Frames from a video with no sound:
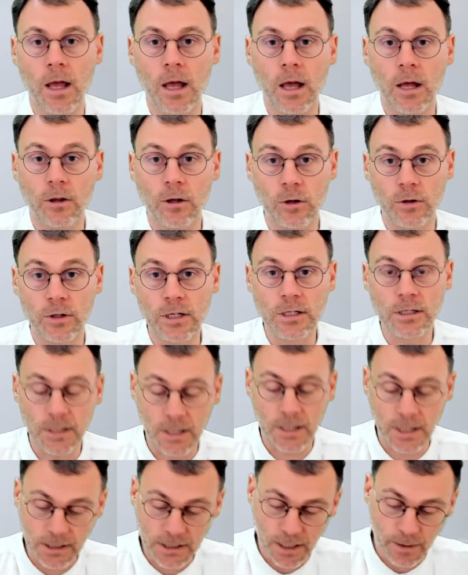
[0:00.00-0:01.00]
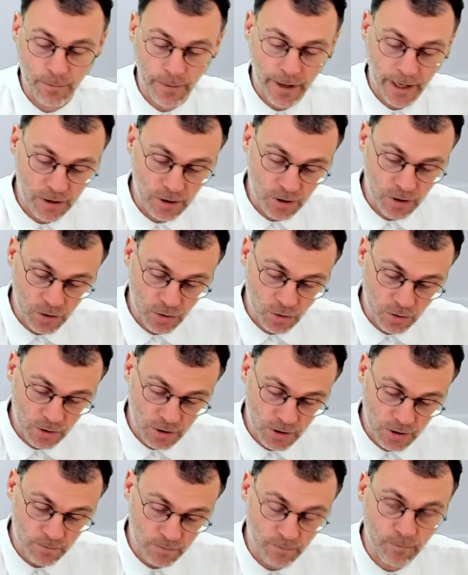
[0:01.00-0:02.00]
Now this is in magnitude
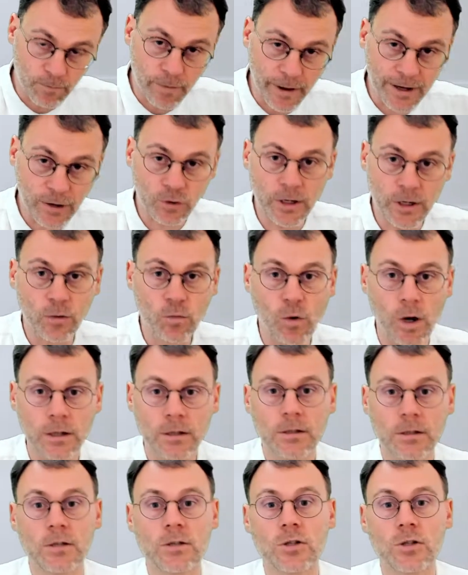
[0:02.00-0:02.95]
bigger than 1,